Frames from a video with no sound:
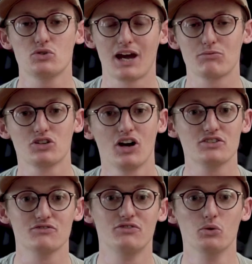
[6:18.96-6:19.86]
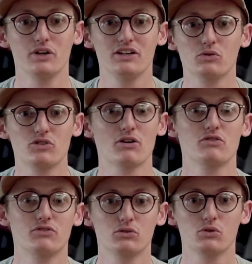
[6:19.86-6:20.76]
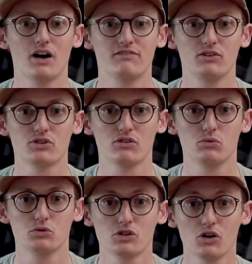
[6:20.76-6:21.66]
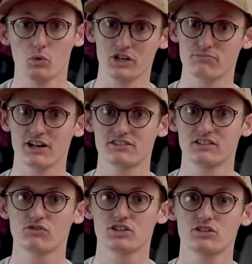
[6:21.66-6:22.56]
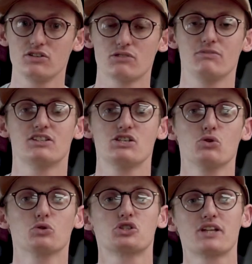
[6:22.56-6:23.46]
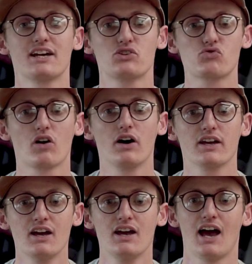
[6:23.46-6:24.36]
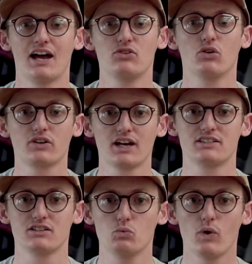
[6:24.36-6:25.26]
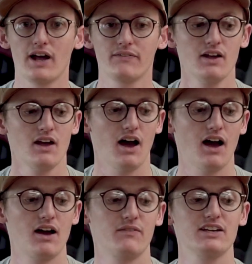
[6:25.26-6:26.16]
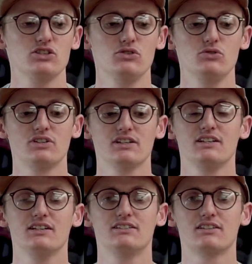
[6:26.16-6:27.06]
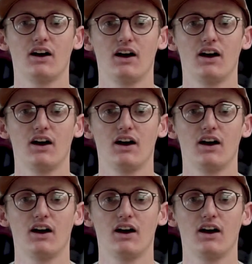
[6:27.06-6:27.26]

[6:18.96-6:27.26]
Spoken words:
capsize and fall in, or if your boat fills out of water, or when you're practicing your rescues, it means that you're staying dry and not getting wet. It uses